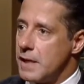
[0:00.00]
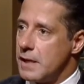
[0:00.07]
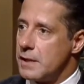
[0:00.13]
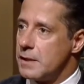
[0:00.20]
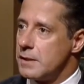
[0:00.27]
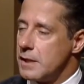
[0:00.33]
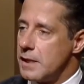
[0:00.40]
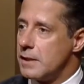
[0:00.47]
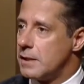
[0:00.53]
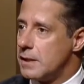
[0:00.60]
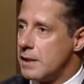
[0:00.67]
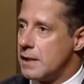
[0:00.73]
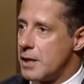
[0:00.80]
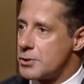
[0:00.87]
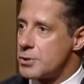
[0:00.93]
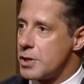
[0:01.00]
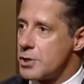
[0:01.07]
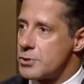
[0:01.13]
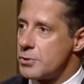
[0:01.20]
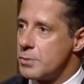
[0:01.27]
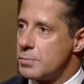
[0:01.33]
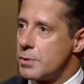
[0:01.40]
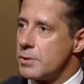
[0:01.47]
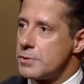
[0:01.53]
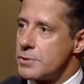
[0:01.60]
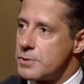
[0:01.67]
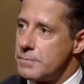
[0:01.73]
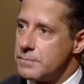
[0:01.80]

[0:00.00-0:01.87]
in the educational approach.